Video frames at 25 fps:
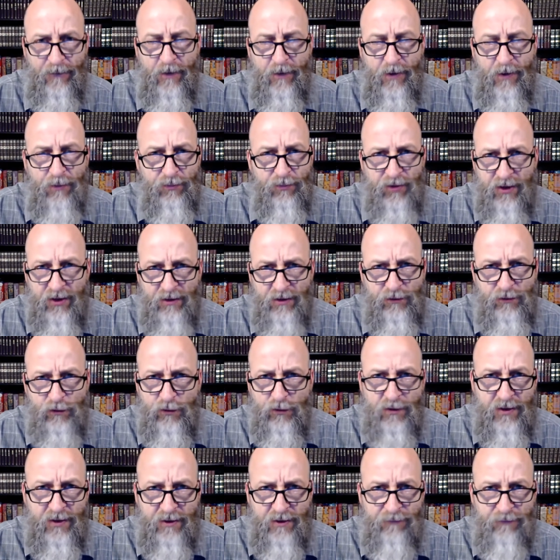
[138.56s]
These are
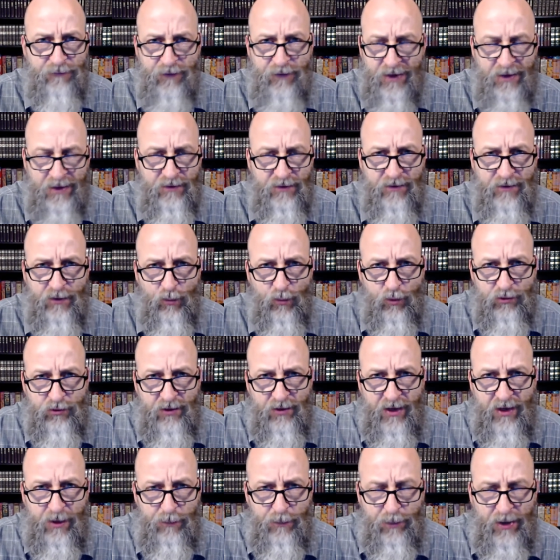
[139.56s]
the events that will
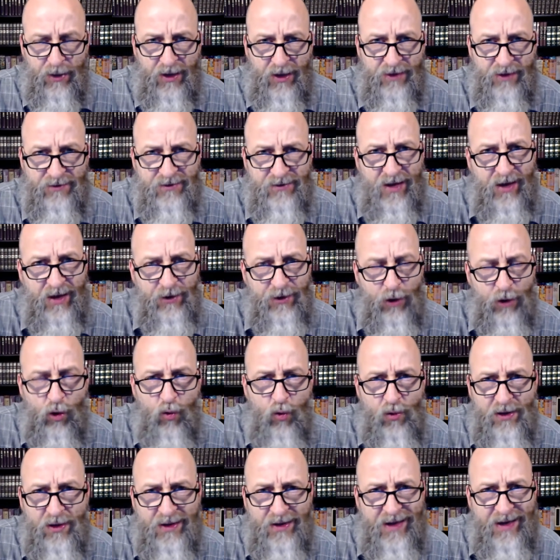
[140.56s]
take place not
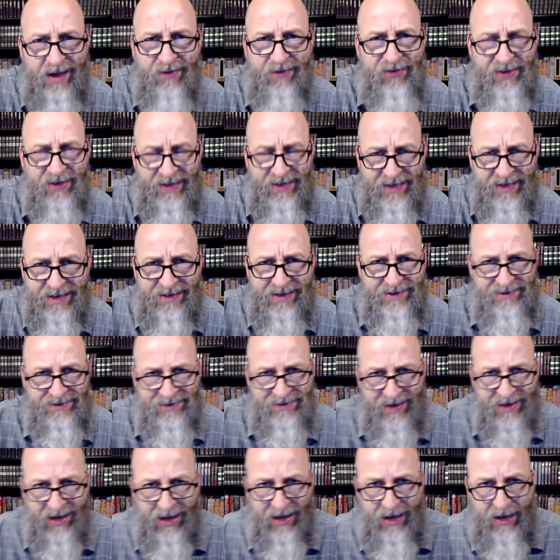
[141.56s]
only at the end
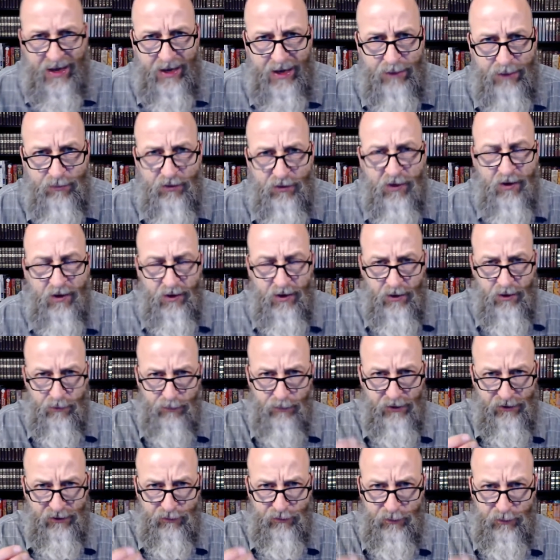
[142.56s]
times,
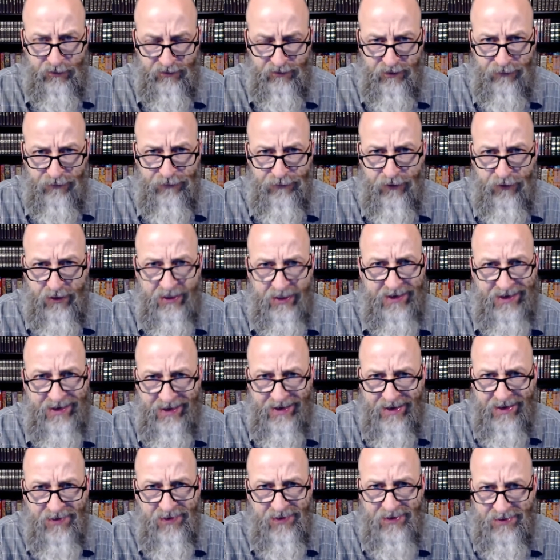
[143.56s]
but specifically
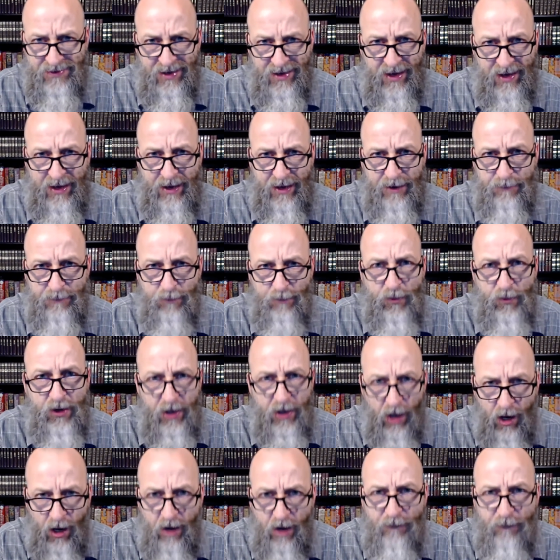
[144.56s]
in the time
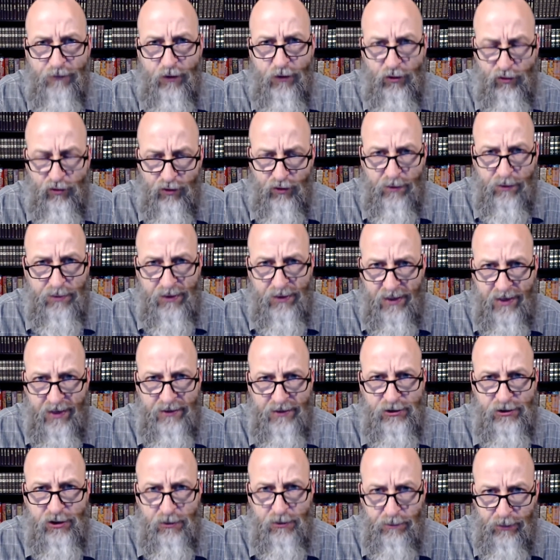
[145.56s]
of the
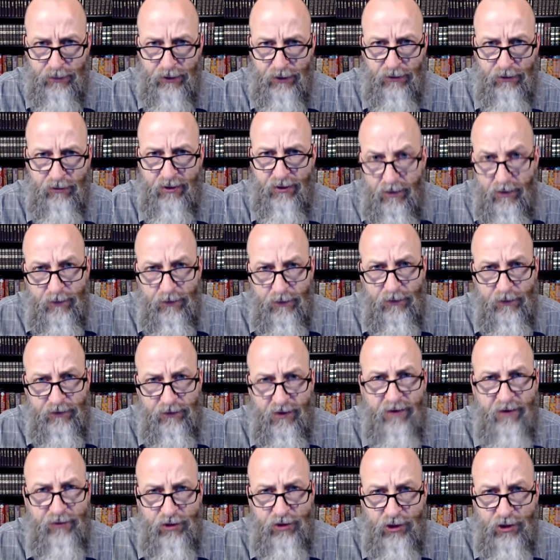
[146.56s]
tribulation period, the
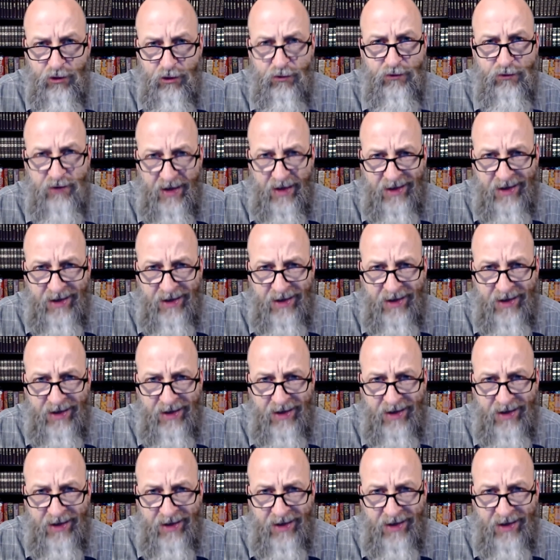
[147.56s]
7 years as